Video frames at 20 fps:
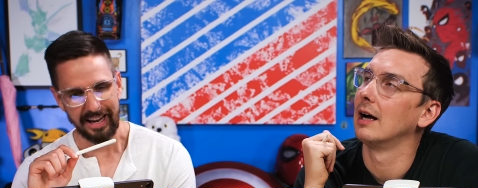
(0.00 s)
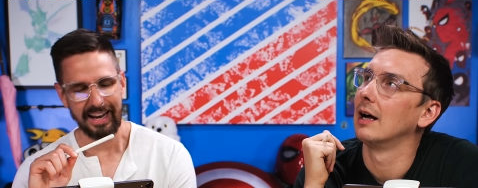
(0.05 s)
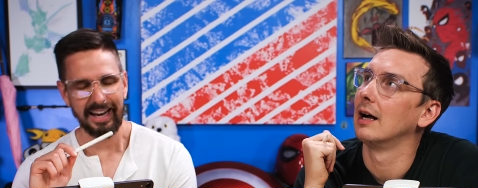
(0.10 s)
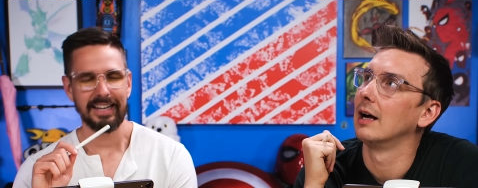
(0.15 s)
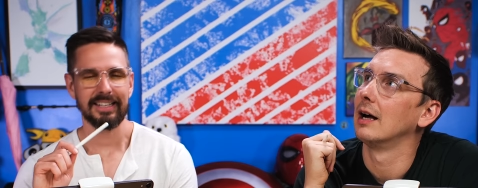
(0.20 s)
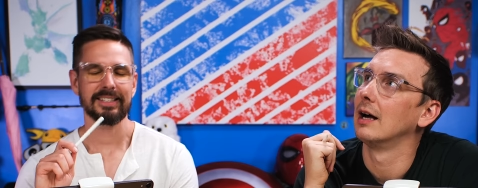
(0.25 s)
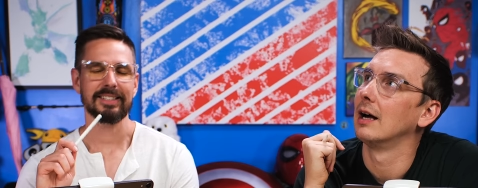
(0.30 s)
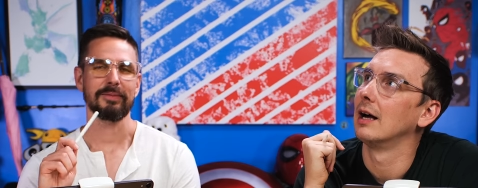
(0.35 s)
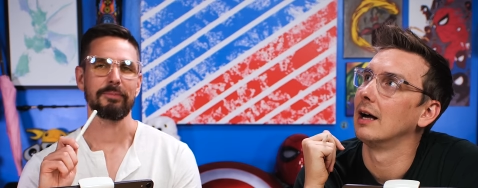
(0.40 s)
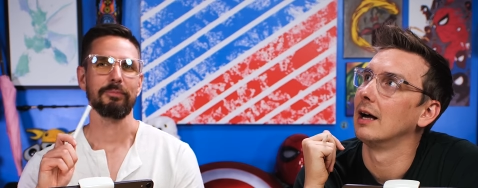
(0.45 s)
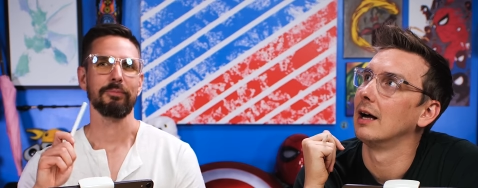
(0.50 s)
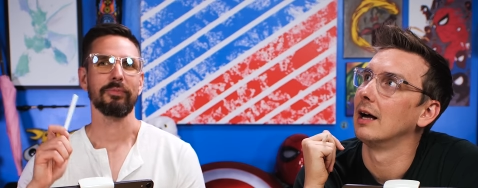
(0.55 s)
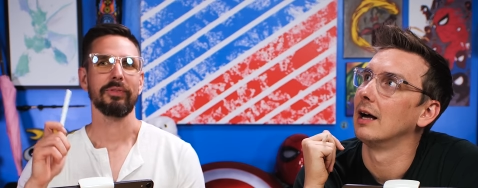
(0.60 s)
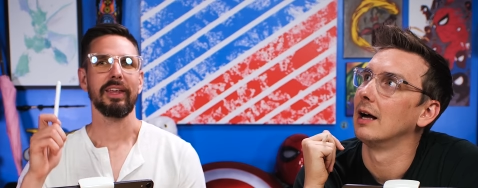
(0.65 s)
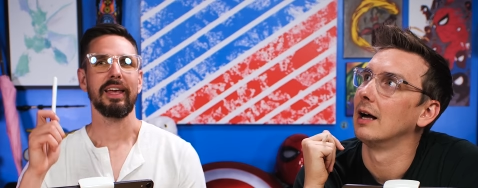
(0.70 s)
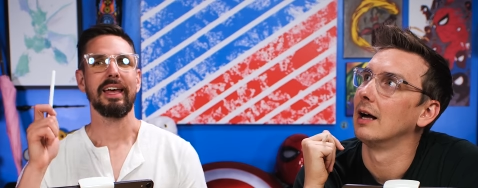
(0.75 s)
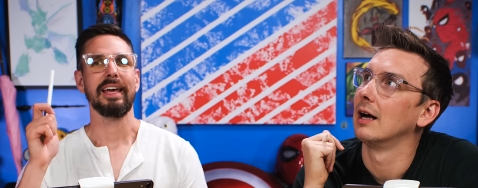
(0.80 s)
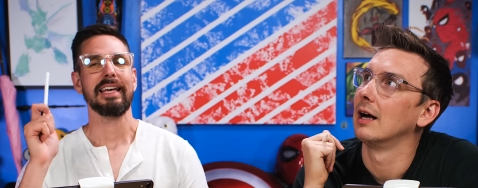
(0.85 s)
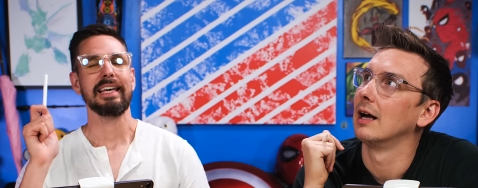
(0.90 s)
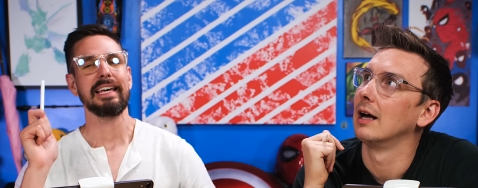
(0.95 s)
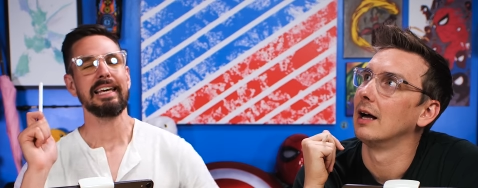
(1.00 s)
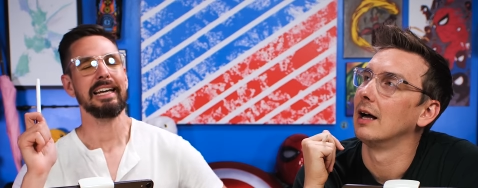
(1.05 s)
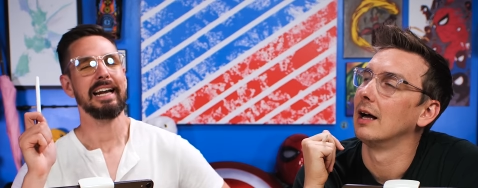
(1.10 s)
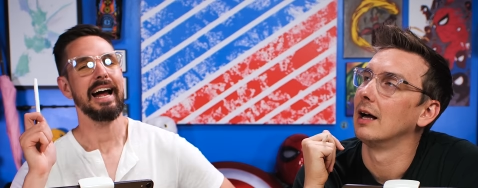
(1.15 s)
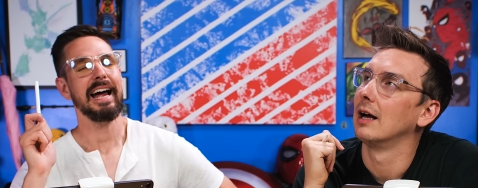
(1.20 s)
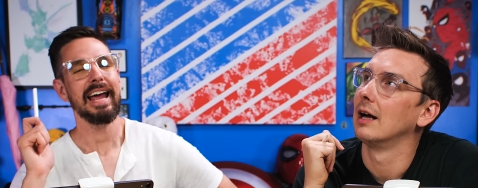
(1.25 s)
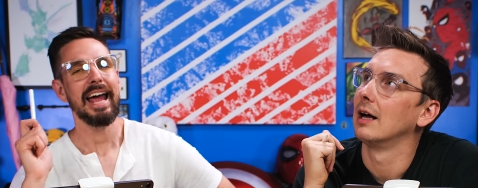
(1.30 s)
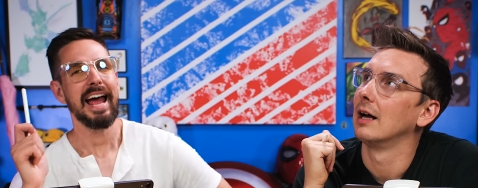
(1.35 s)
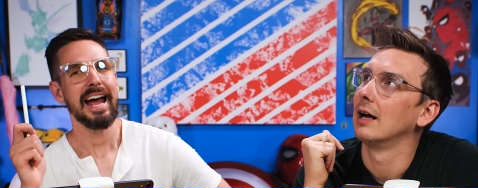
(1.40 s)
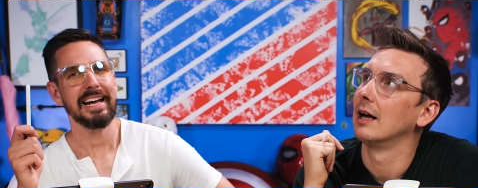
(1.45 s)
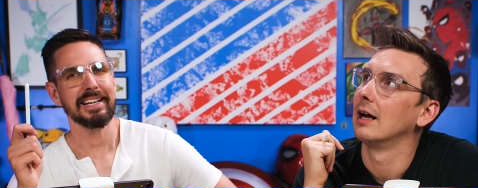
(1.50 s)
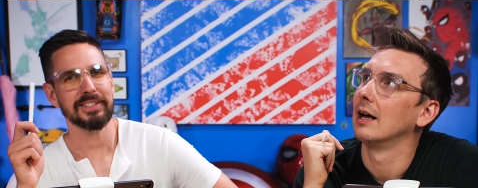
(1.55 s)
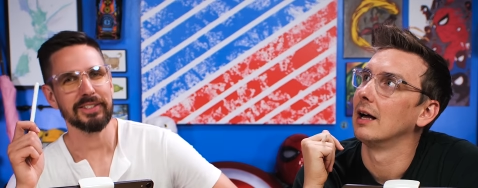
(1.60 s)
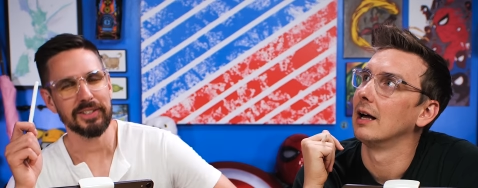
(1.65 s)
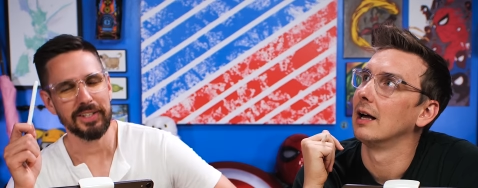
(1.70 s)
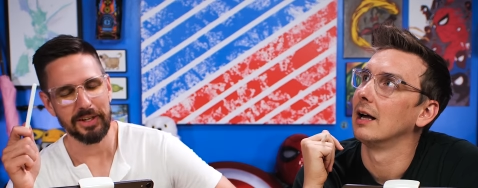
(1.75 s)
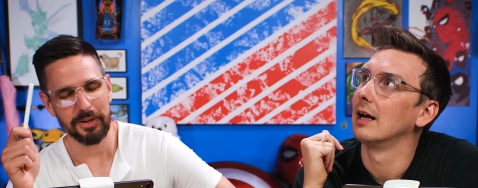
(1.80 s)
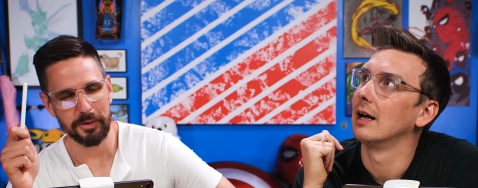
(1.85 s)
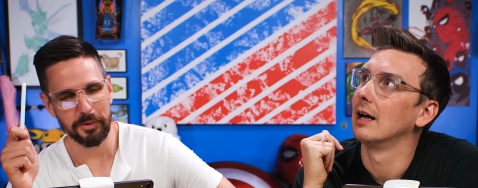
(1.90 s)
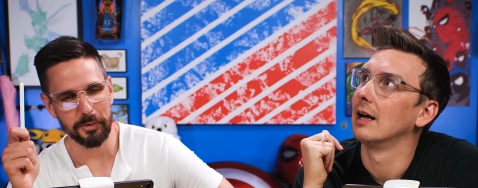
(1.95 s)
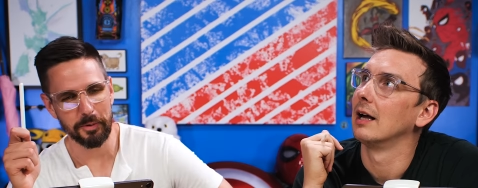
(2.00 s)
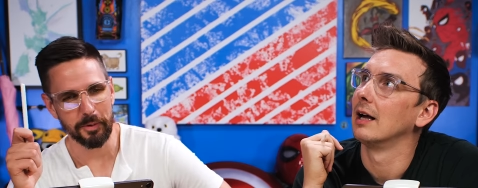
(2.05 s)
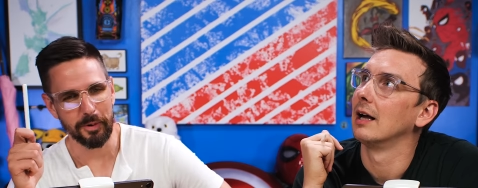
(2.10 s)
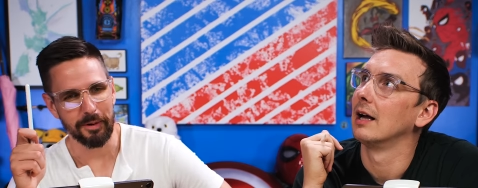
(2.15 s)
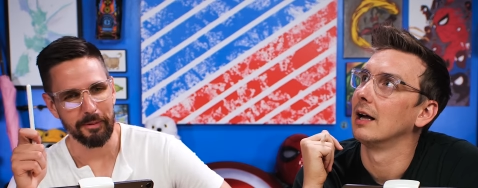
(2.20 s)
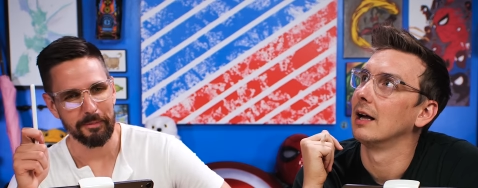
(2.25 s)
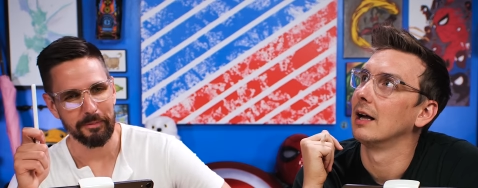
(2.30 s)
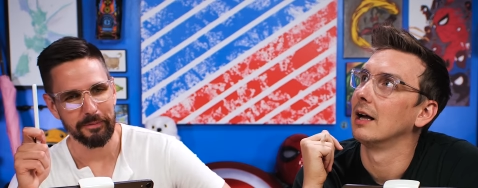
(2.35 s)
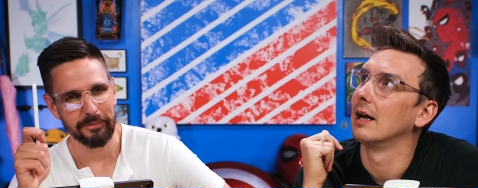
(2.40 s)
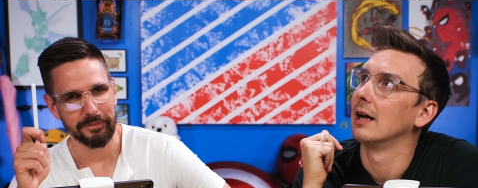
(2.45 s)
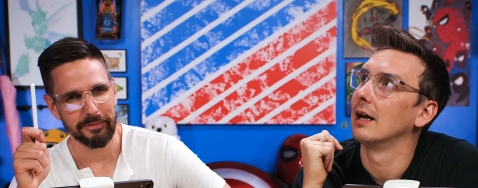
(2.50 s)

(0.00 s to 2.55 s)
Speaker 1: It's. Can I ask you